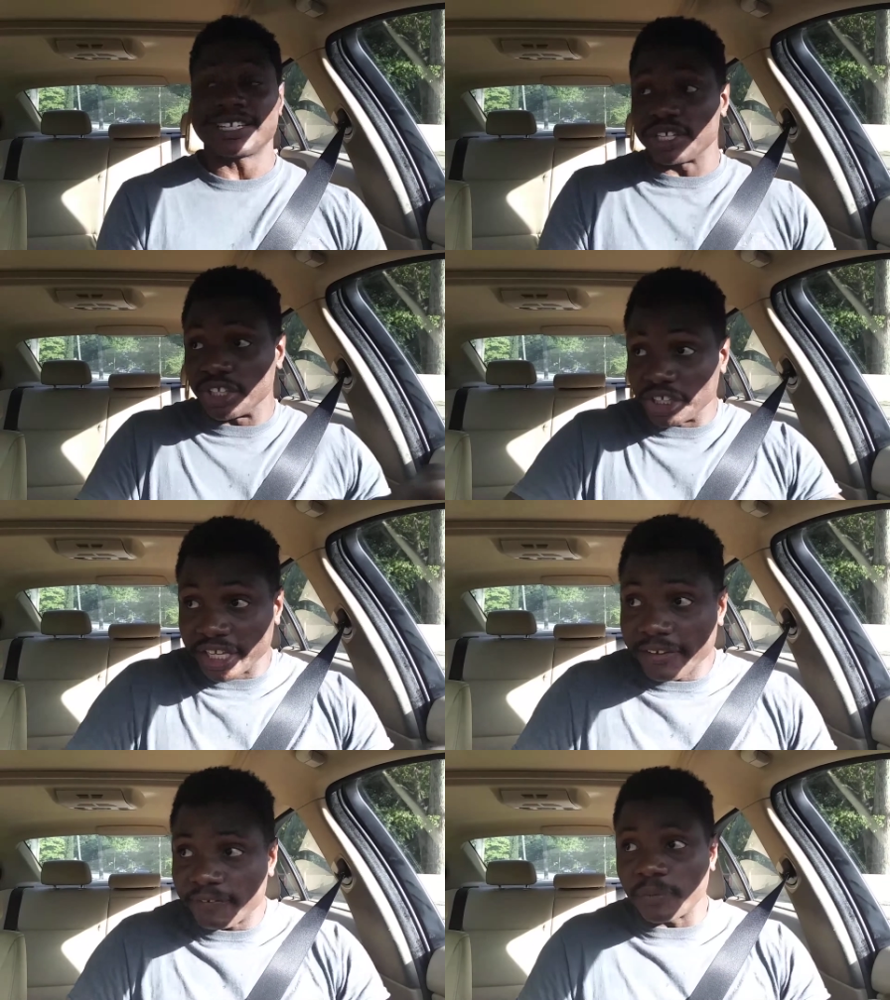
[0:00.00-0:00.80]

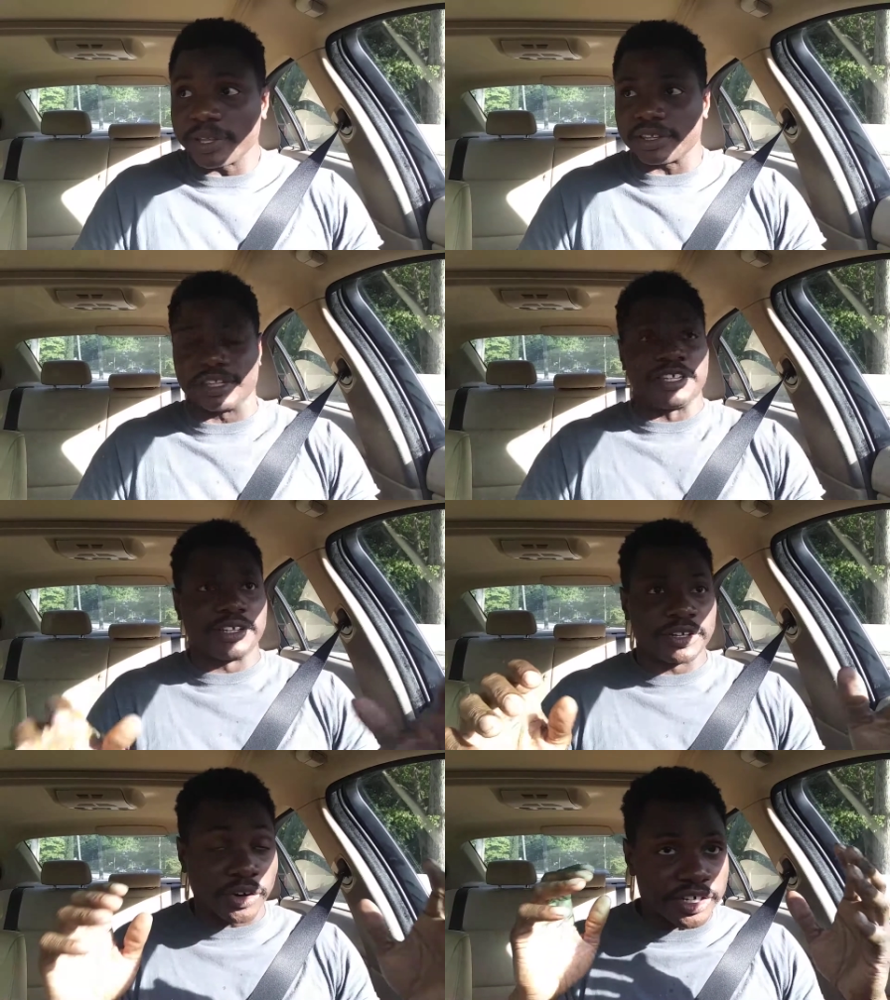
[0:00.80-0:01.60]

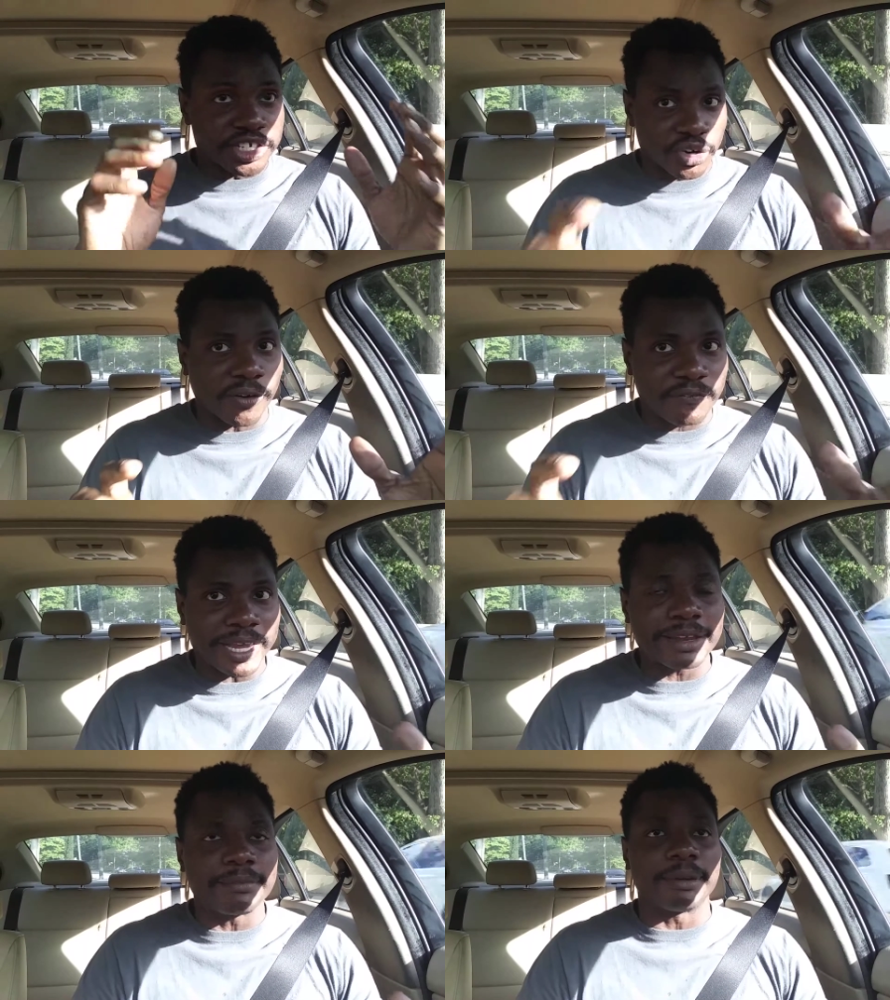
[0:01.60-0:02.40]
encourage your
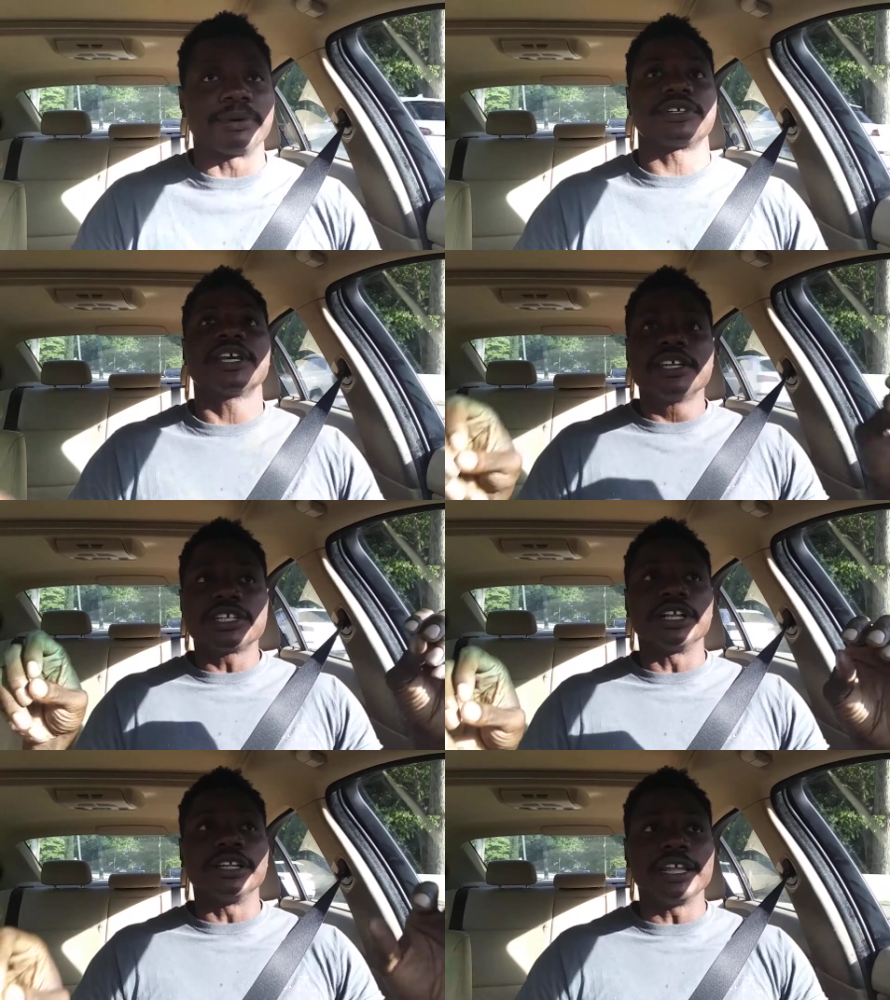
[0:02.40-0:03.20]
family members
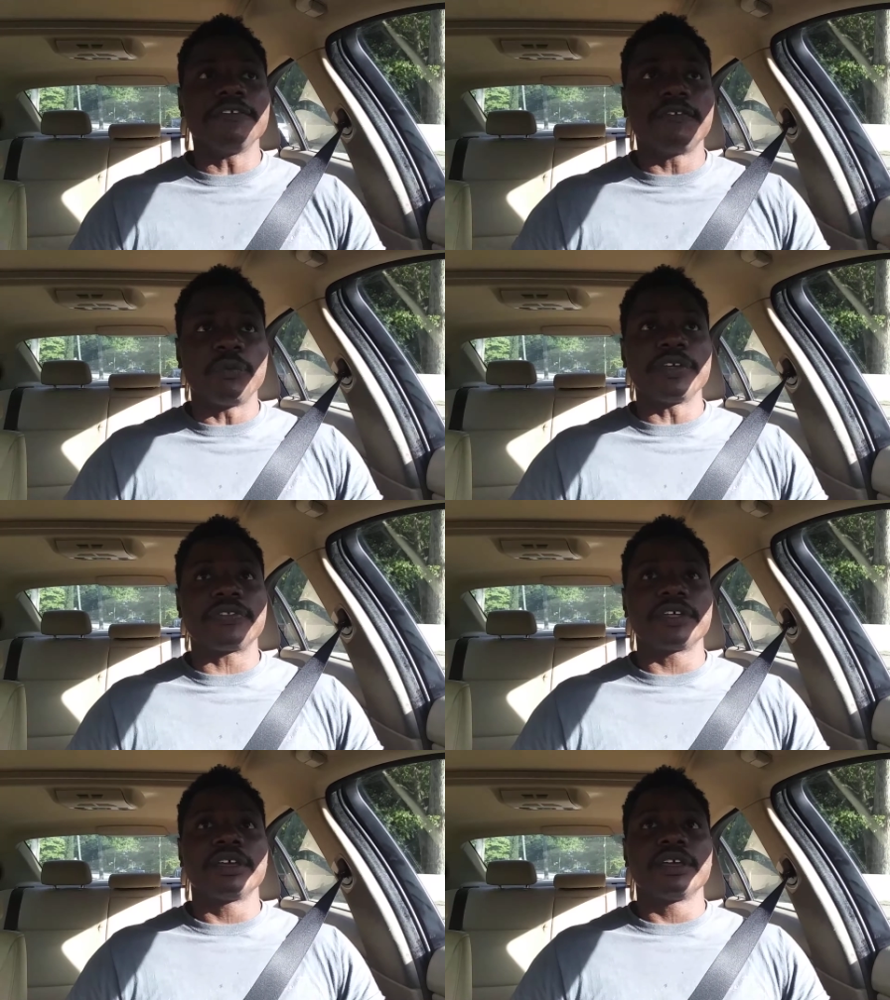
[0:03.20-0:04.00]
to live
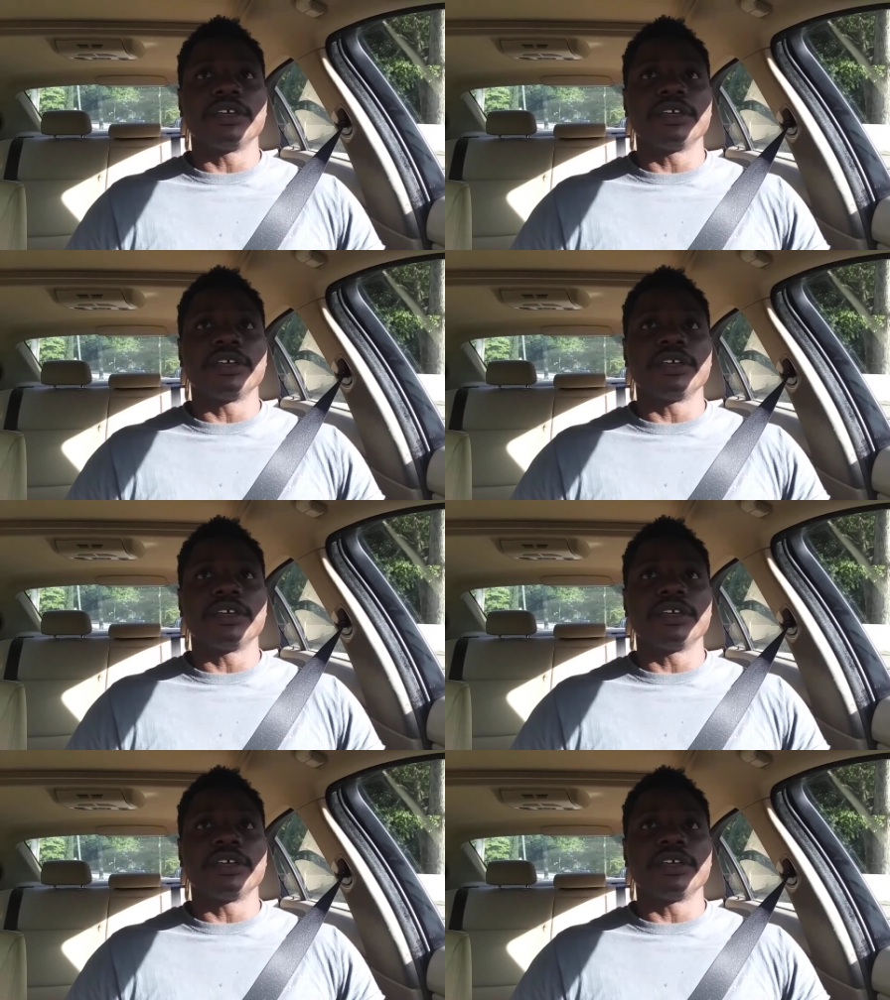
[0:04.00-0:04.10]
with